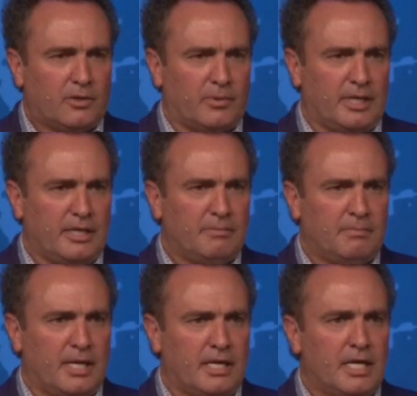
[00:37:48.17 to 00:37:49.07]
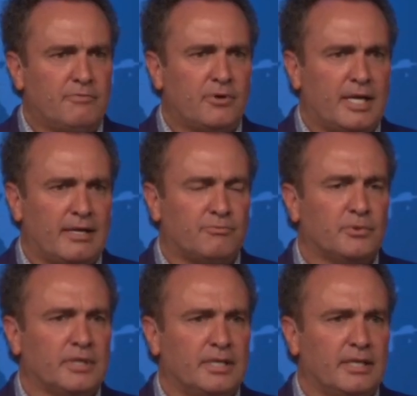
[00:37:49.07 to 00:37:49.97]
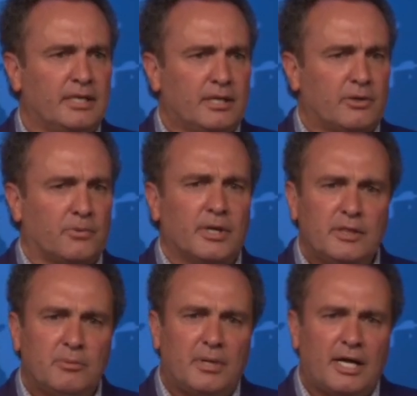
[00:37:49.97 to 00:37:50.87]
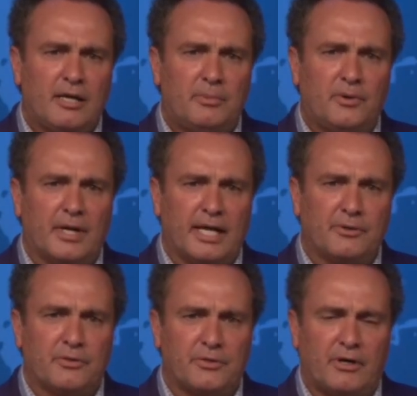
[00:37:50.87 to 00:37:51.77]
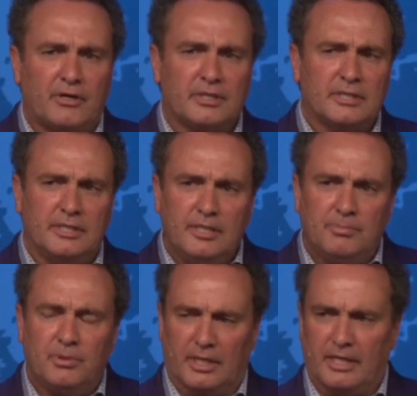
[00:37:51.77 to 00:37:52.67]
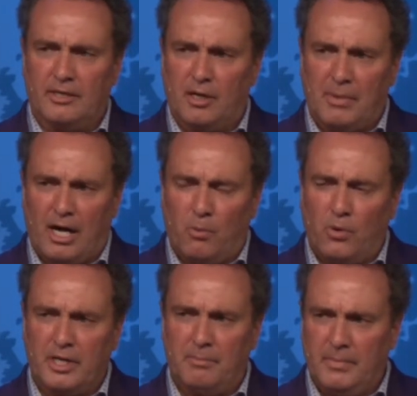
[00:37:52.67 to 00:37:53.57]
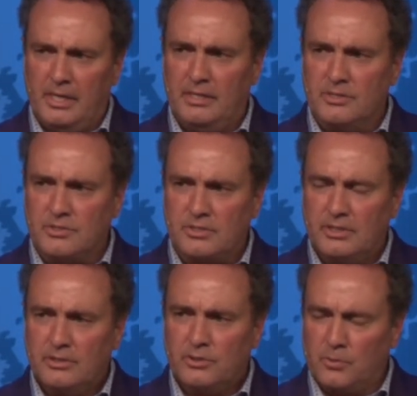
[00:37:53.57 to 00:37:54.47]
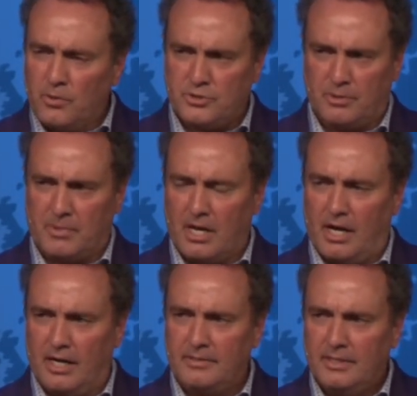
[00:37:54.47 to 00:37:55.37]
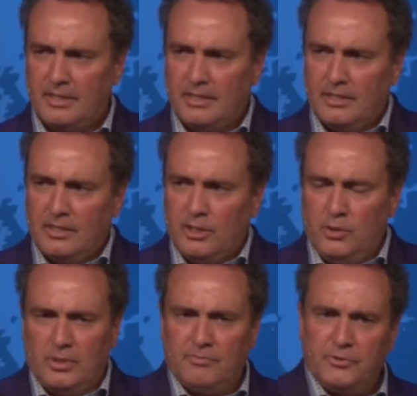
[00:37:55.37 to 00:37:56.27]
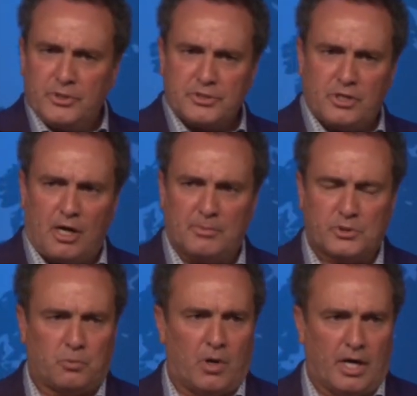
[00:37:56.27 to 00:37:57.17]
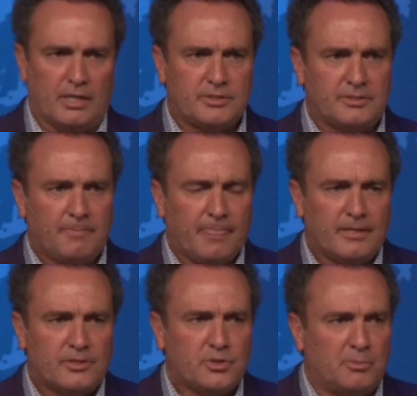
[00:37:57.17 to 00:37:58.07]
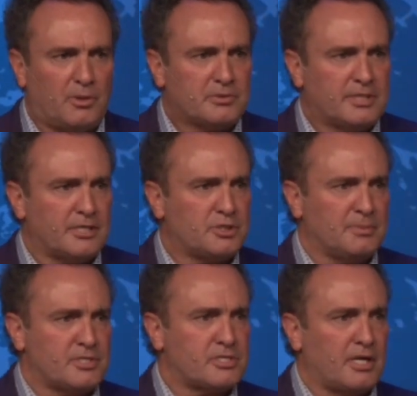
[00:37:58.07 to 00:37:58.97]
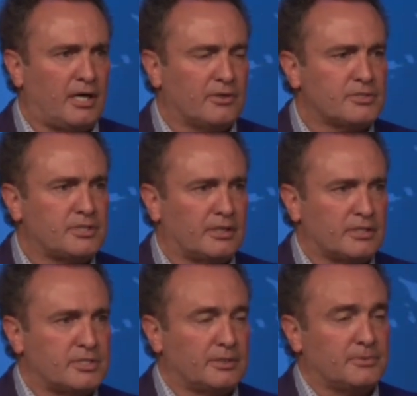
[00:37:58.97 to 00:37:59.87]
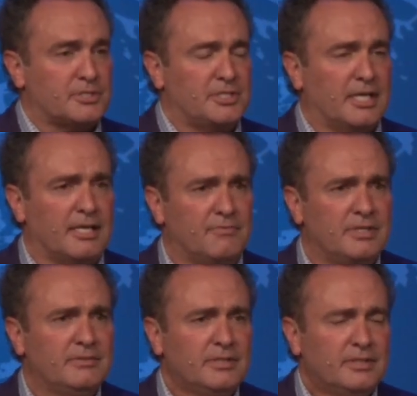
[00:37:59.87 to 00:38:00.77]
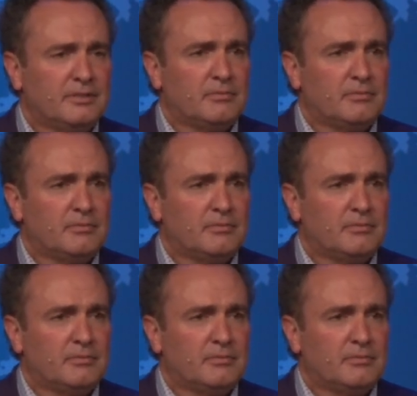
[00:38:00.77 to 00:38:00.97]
We may never have really read the Bible and thought deeply about what it means to worship God. Whoever the psalmist was, some Old Testament scholars tell us it was David.